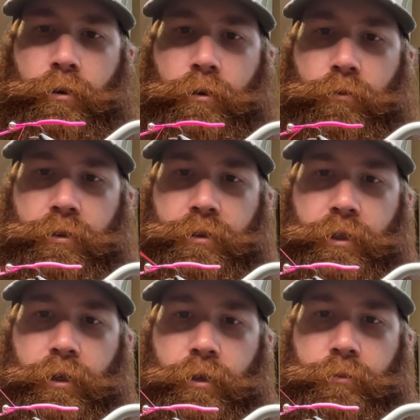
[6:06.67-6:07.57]
And once I
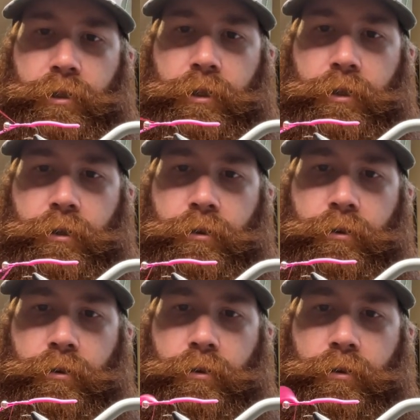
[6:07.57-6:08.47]
get up to here,
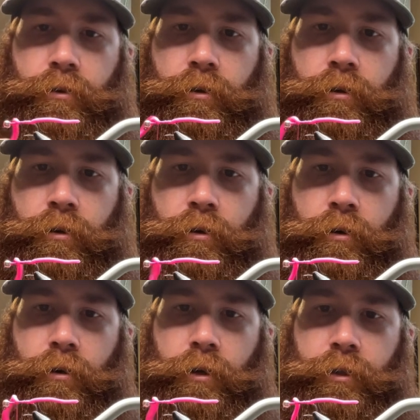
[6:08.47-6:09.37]

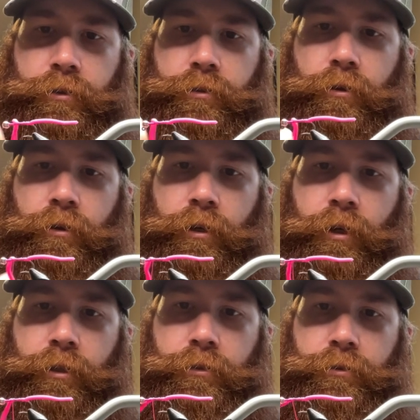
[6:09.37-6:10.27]
I can start
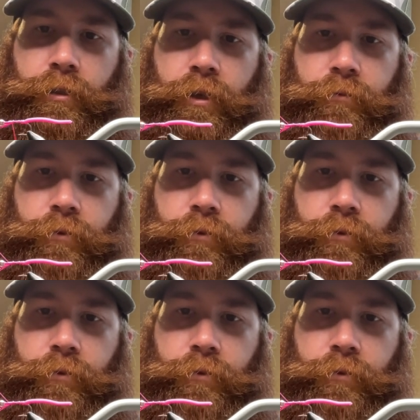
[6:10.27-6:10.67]
kind of using that